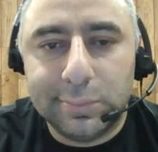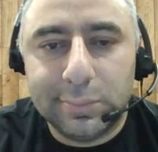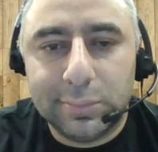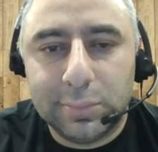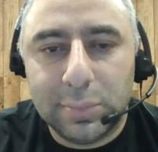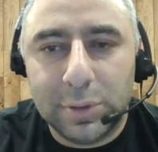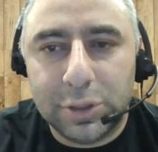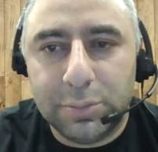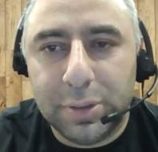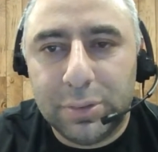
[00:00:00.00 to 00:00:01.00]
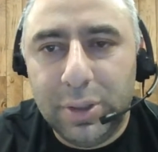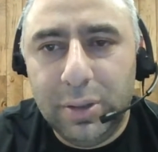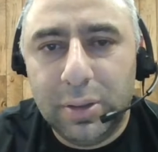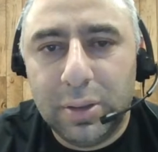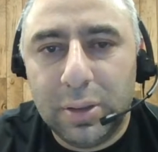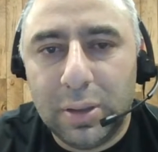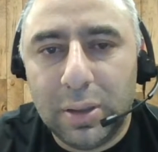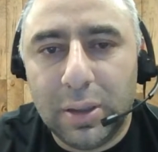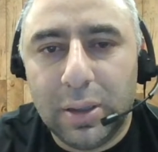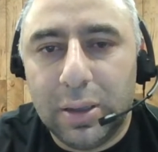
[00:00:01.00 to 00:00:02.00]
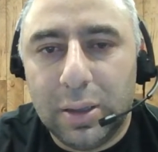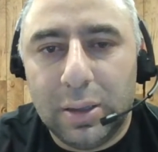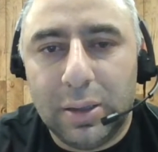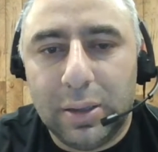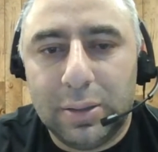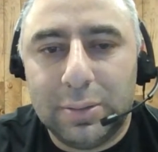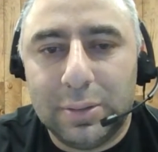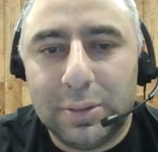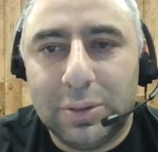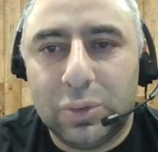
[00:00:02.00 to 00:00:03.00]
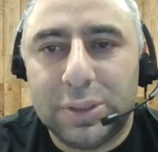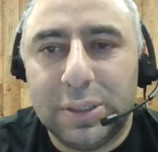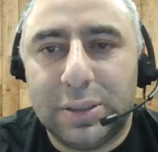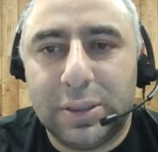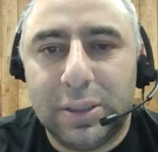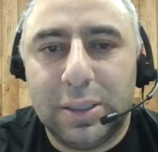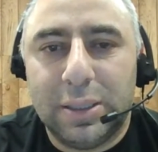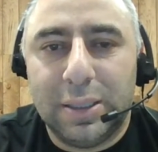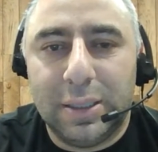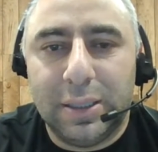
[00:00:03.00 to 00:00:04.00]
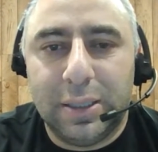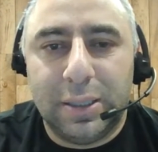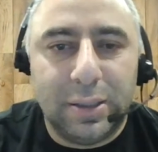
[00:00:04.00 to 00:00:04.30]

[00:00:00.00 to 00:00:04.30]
Bishop b3, rook c3.